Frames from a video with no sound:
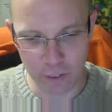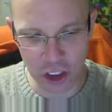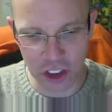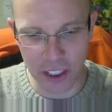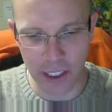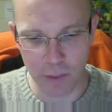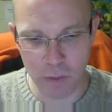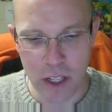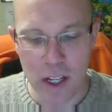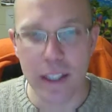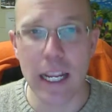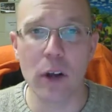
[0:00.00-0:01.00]
Just kidding.
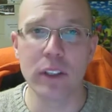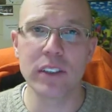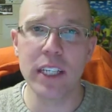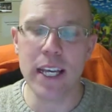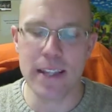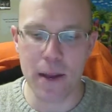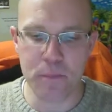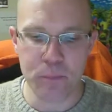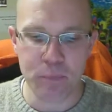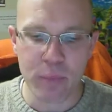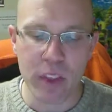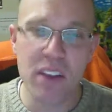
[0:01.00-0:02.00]
Now, in saying that,
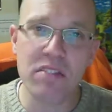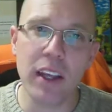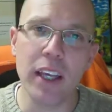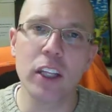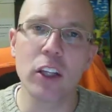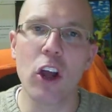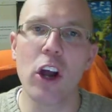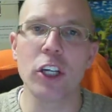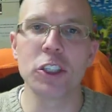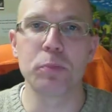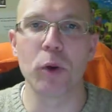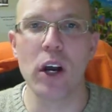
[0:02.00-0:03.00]
a second
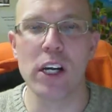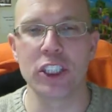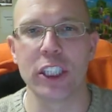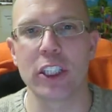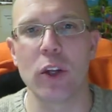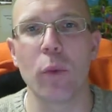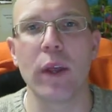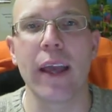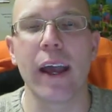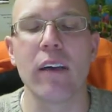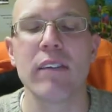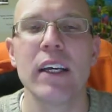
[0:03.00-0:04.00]
large project that we
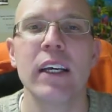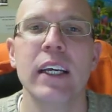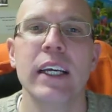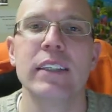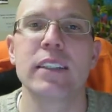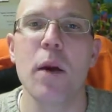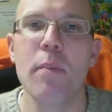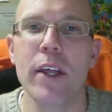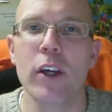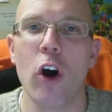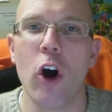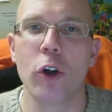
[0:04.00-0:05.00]
have is something
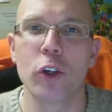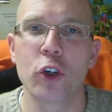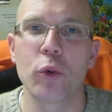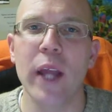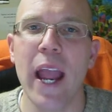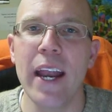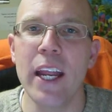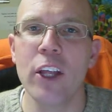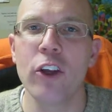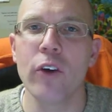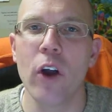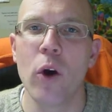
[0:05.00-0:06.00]
called creating
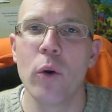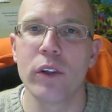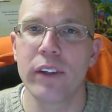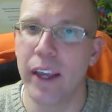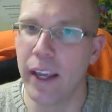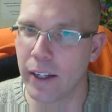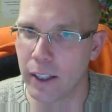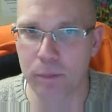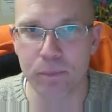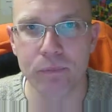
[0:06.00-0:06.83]
your own canon.